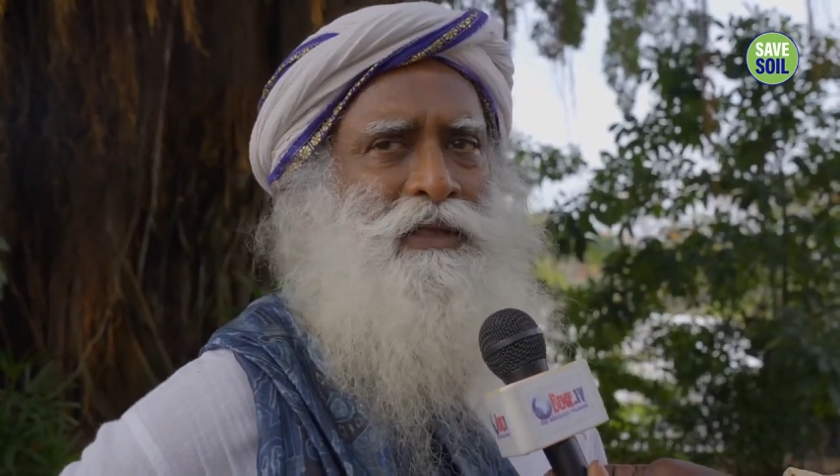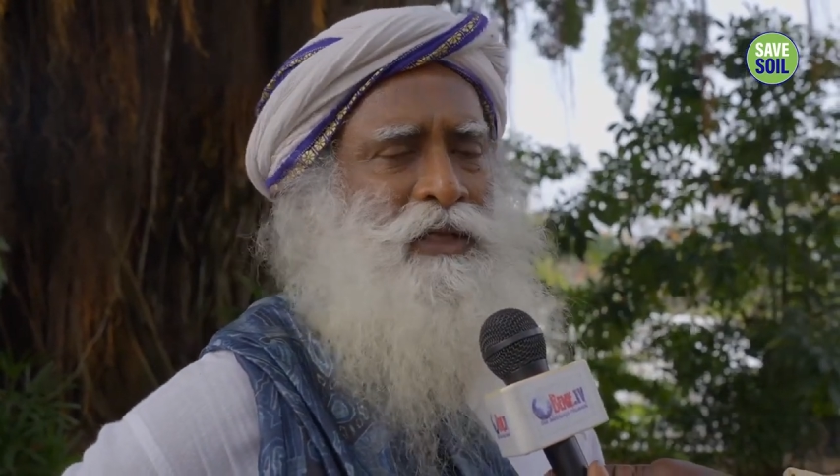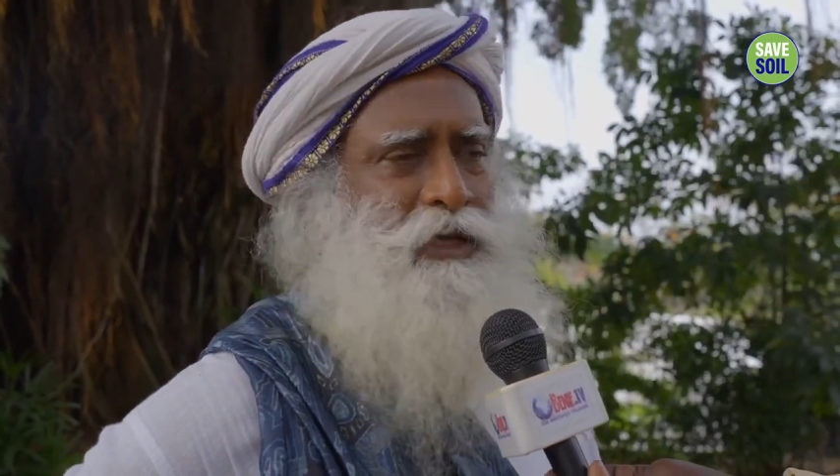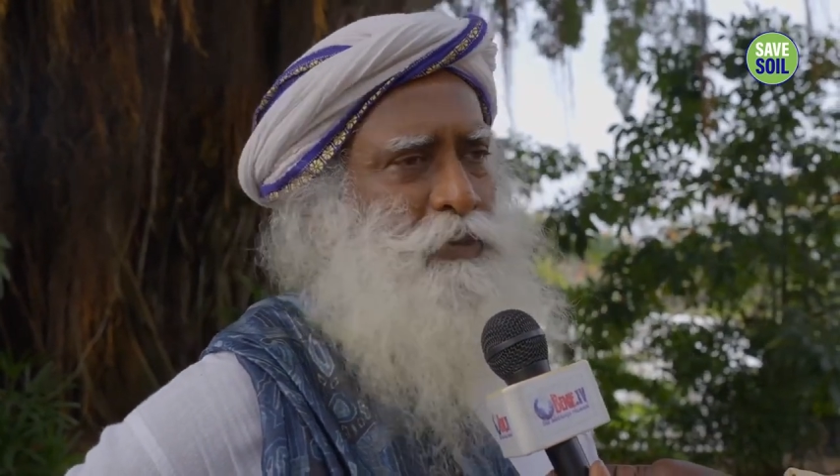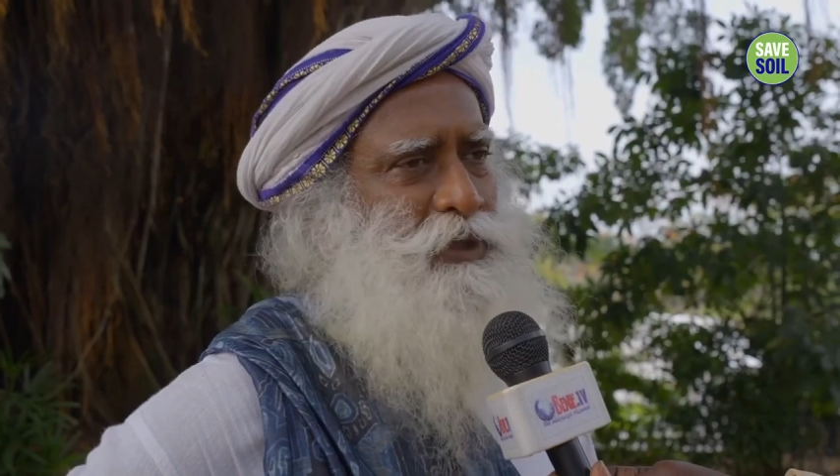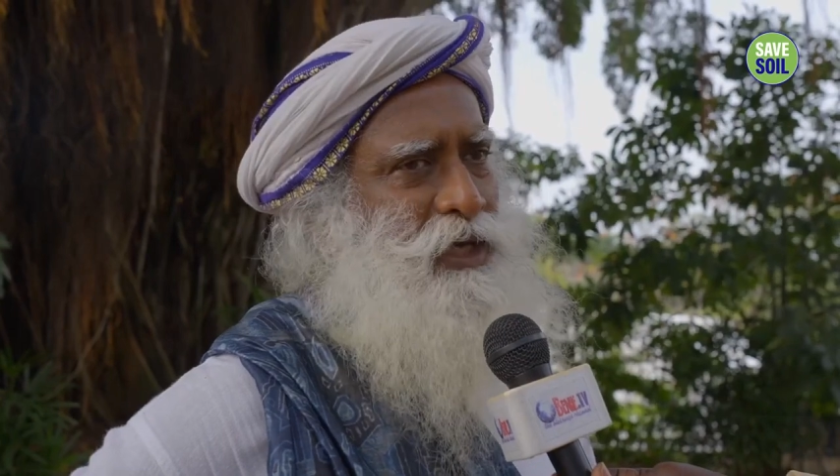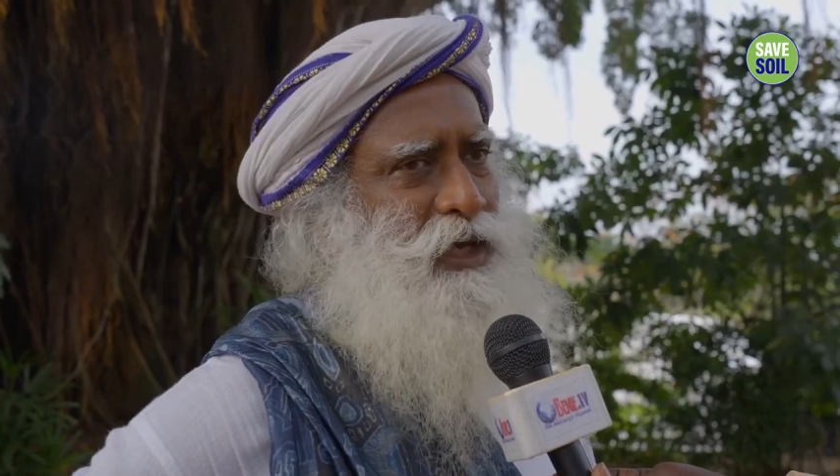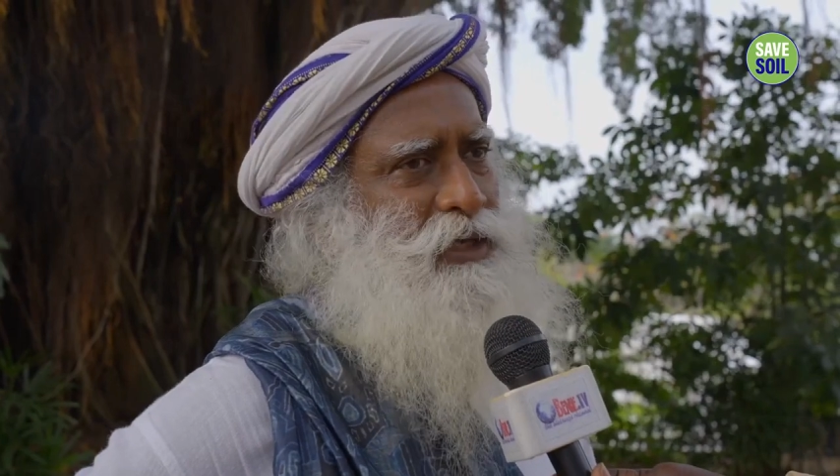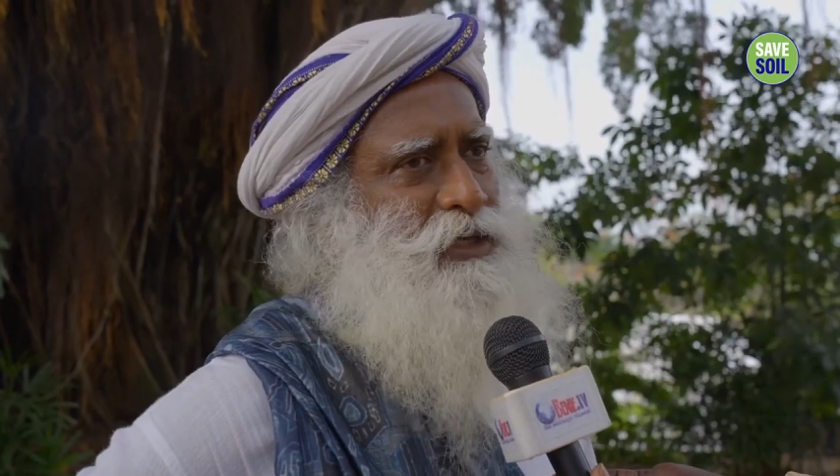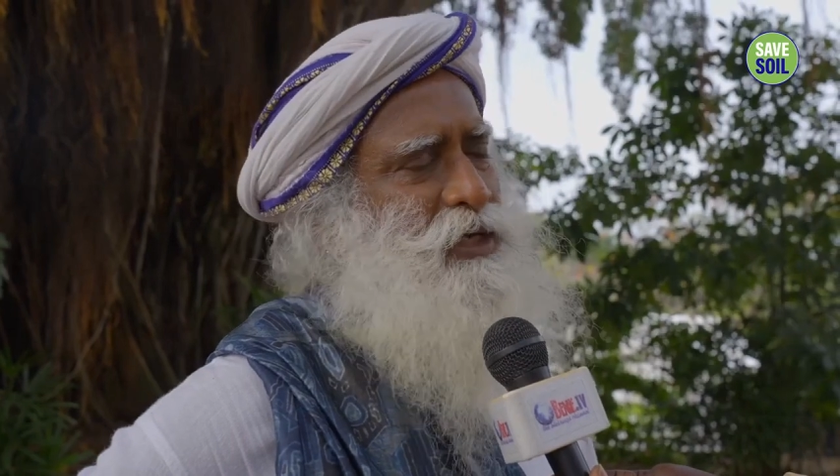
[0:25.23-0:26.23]
Three
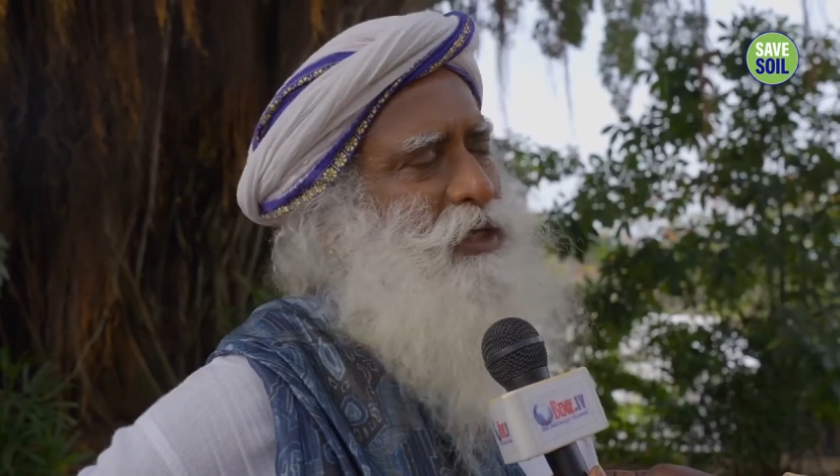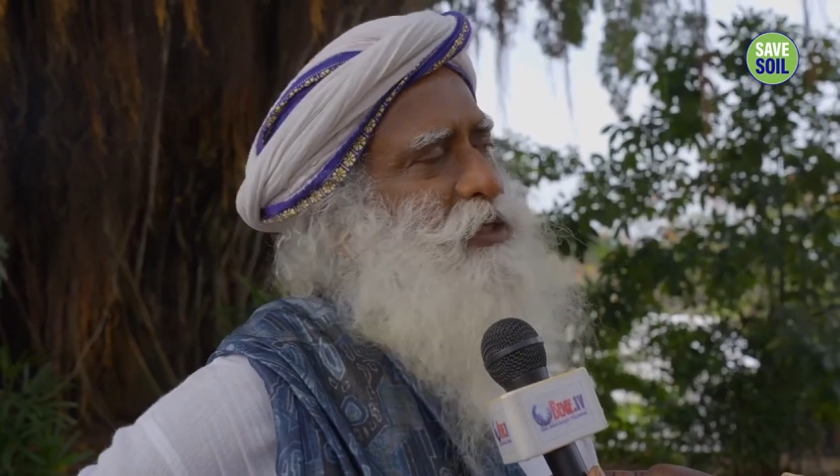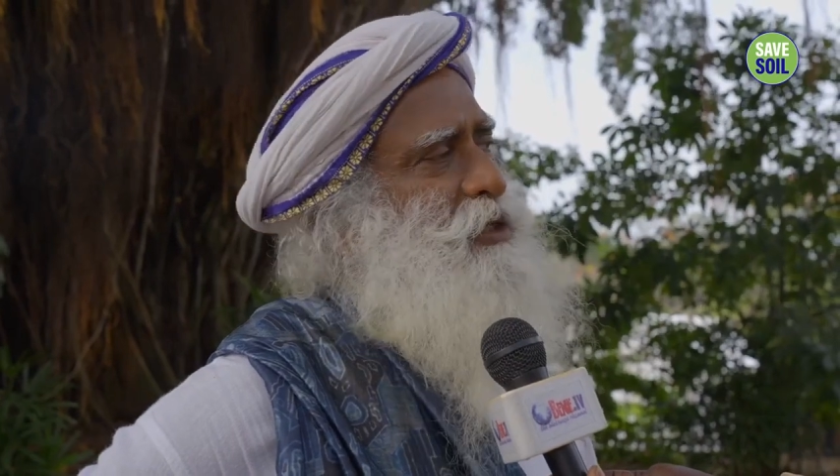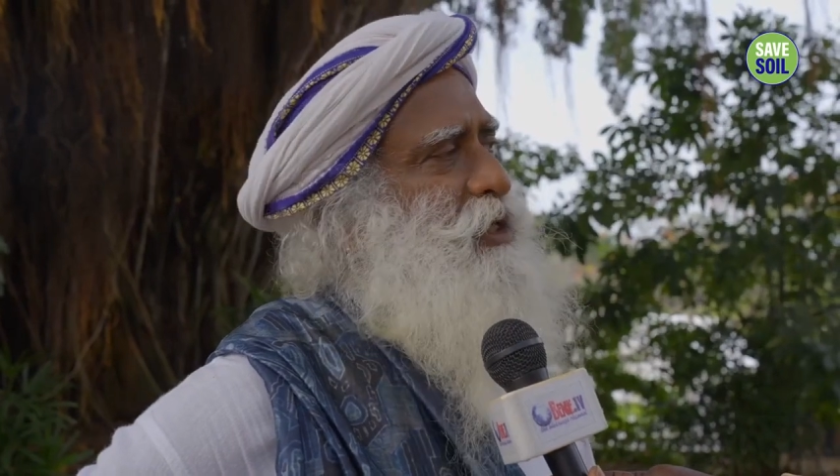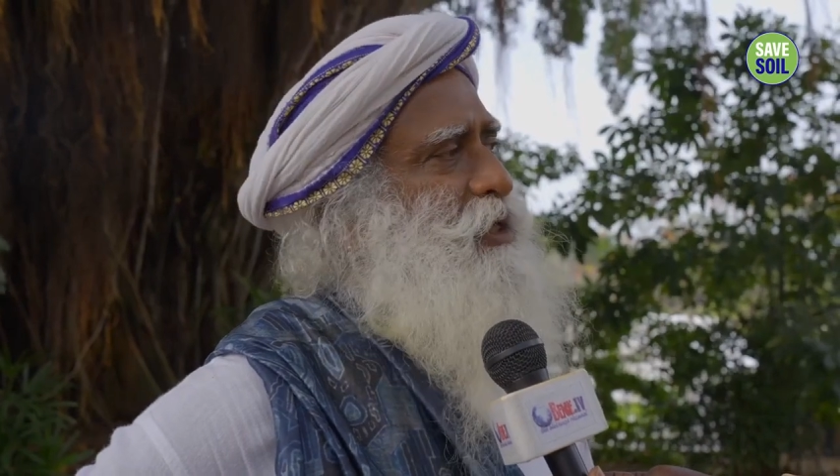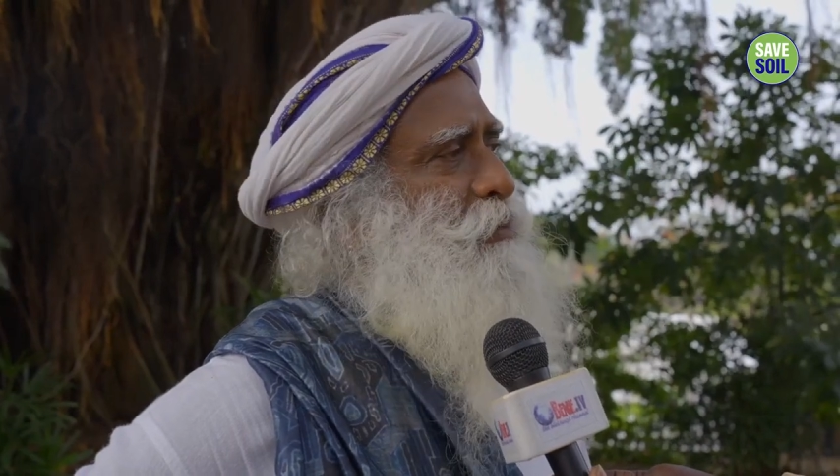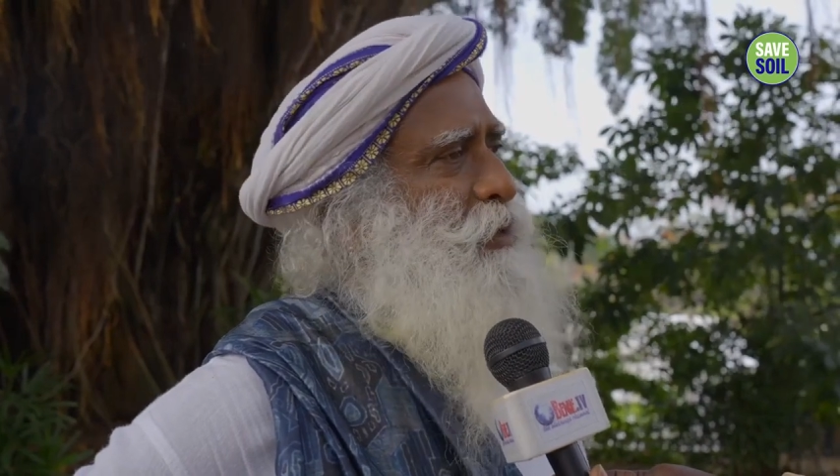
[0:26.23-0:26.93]
percent is considered the